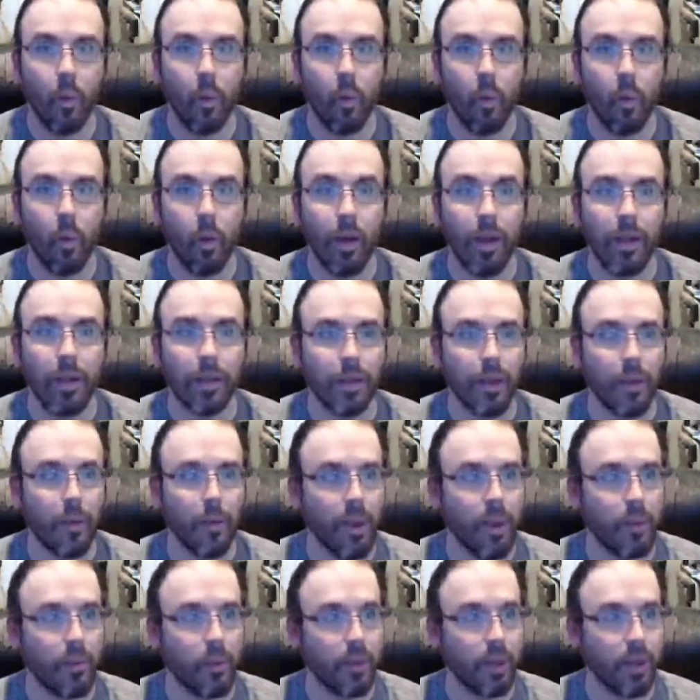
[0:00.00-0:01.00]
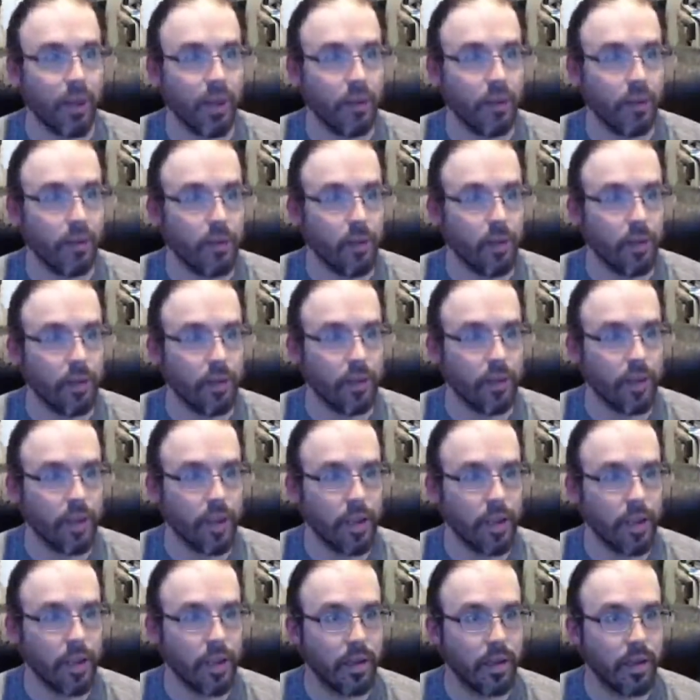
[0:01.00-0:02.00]
What's up, people? As you can
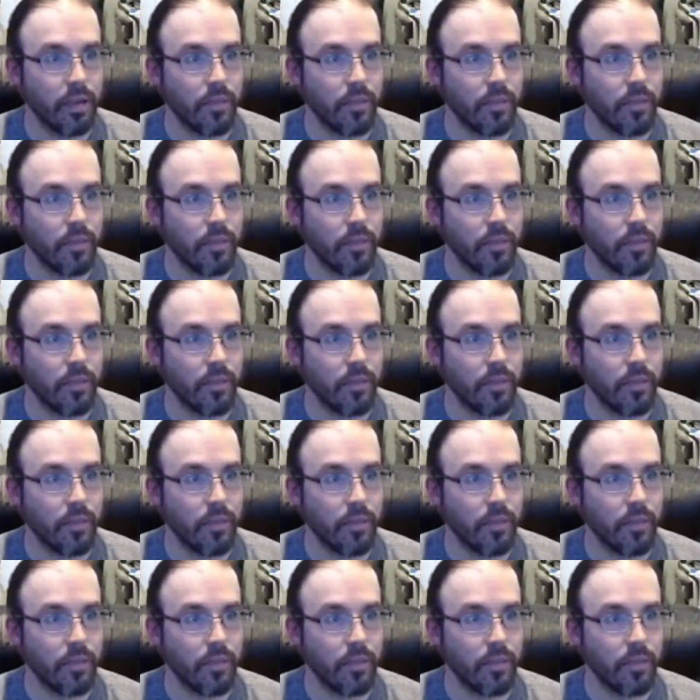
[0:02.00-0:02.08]
see